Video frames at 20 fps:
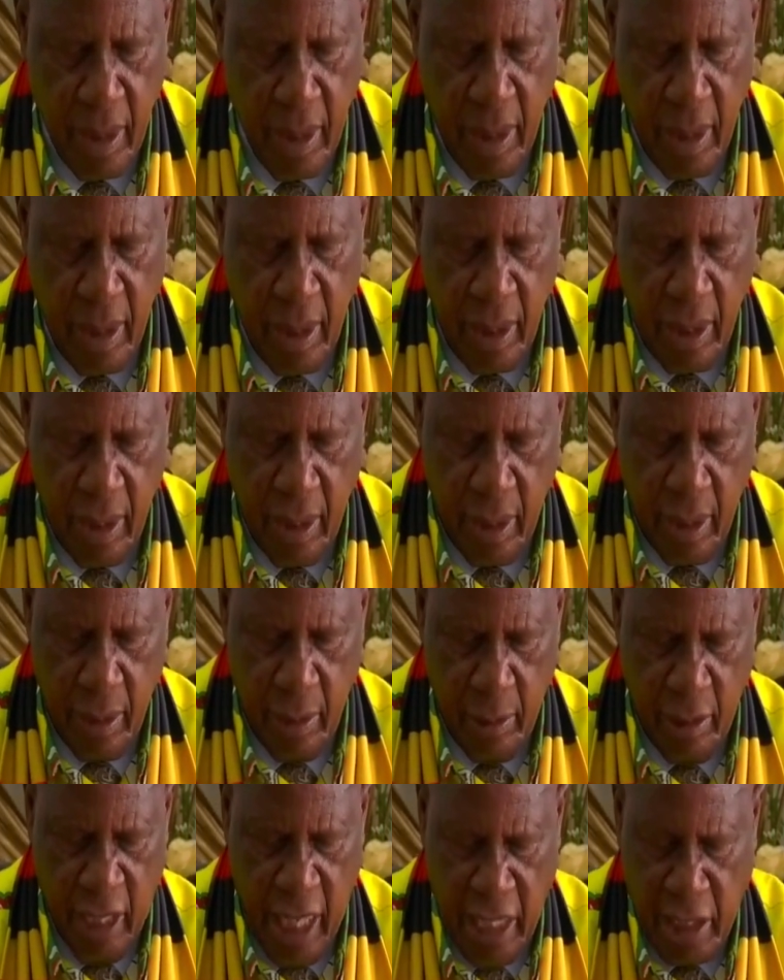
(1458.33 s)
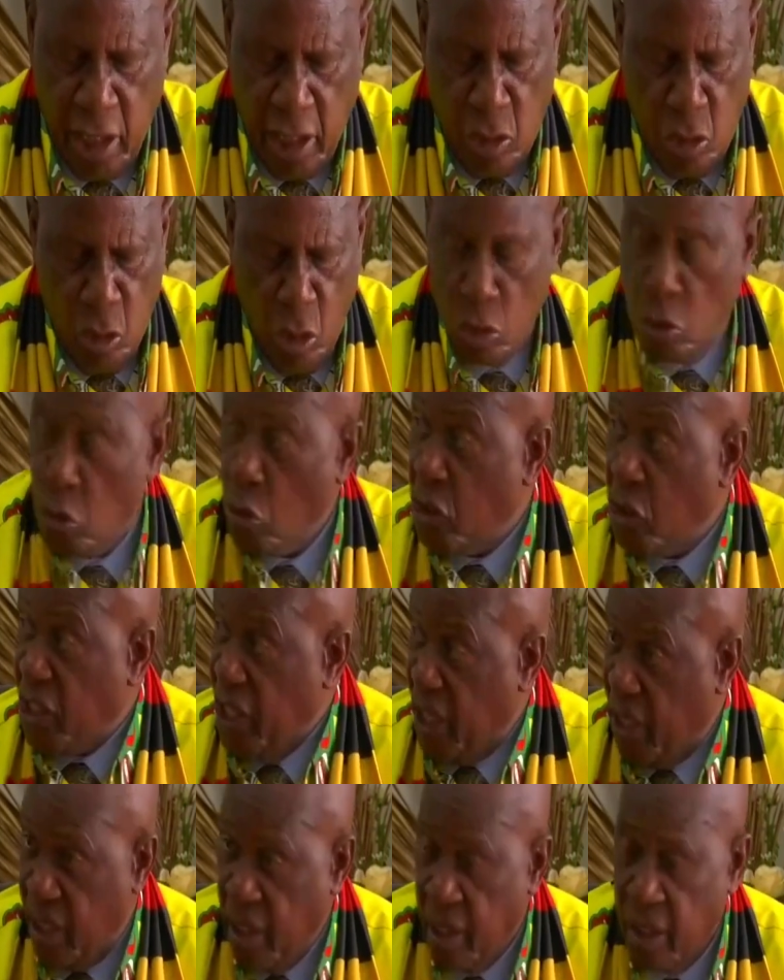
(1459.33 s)
That is not to
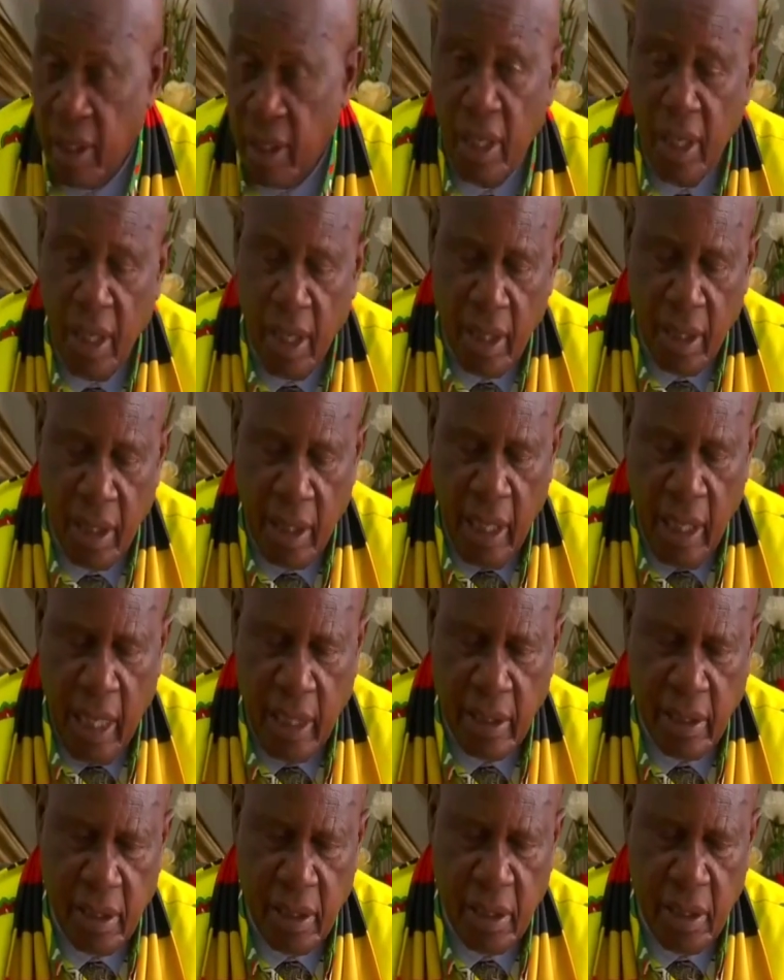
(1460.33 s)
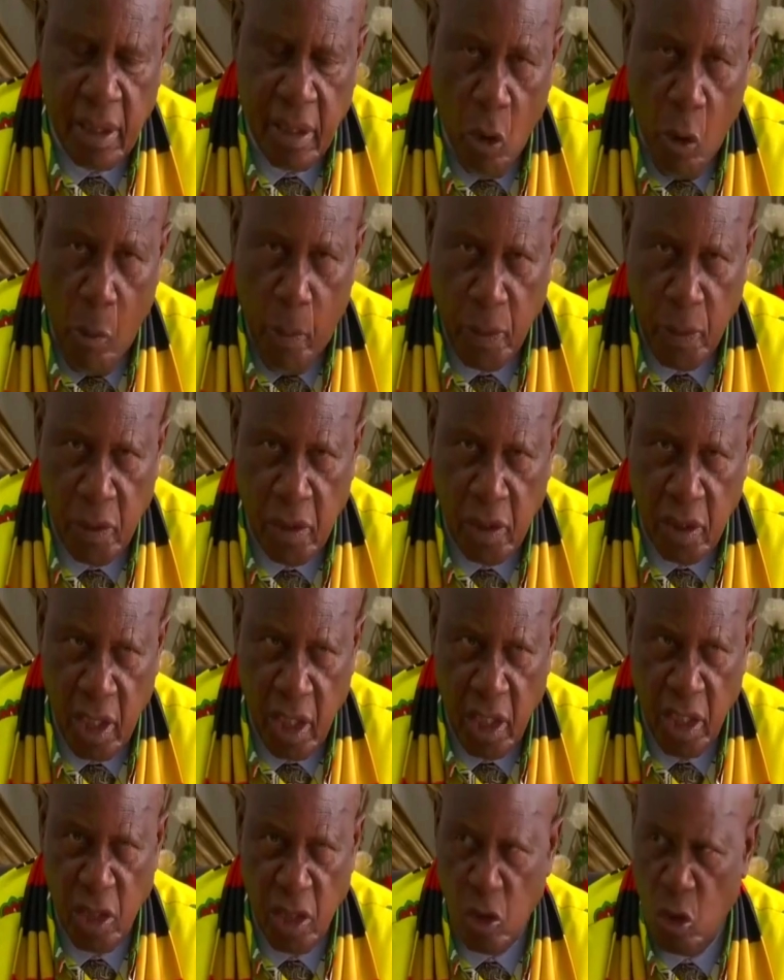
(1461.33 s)
say that the
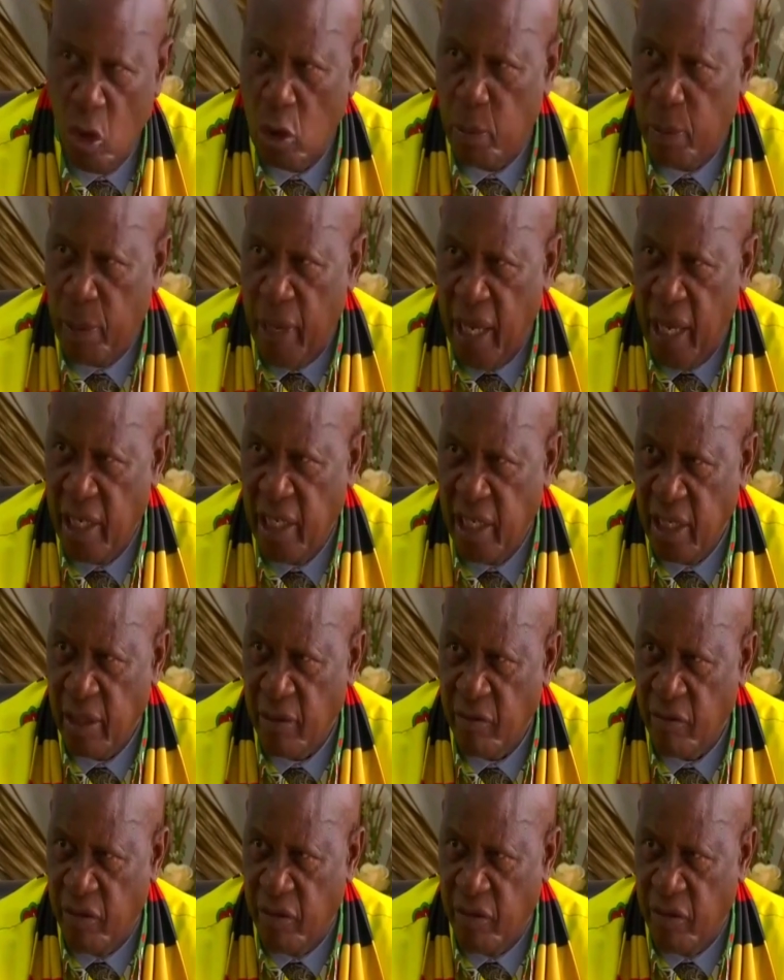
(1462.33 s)
opposition is not planning